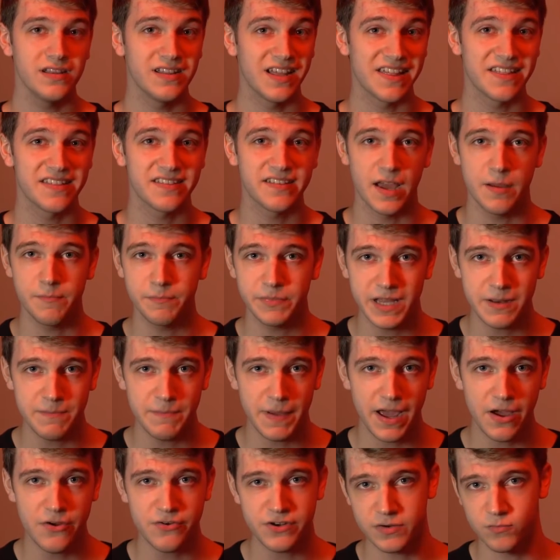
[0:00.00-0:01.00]
less template
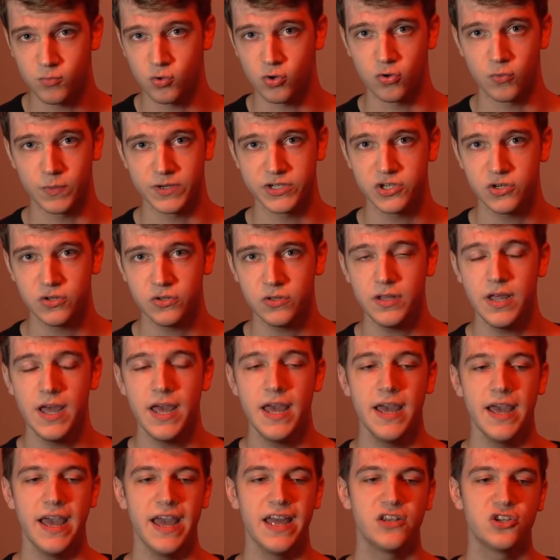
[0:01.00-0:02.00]
bound and more original,
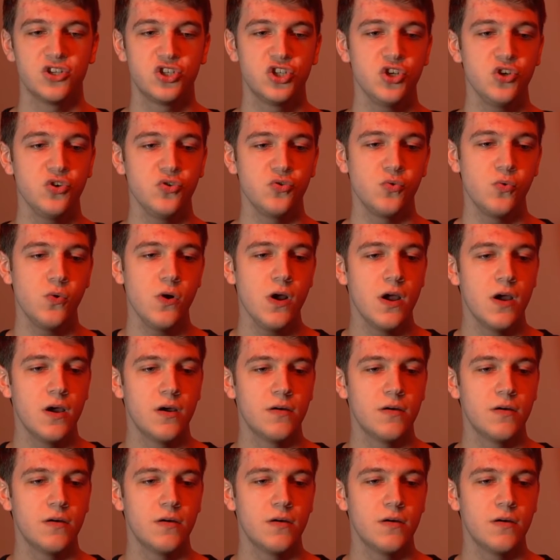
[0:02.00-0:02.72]
and 2,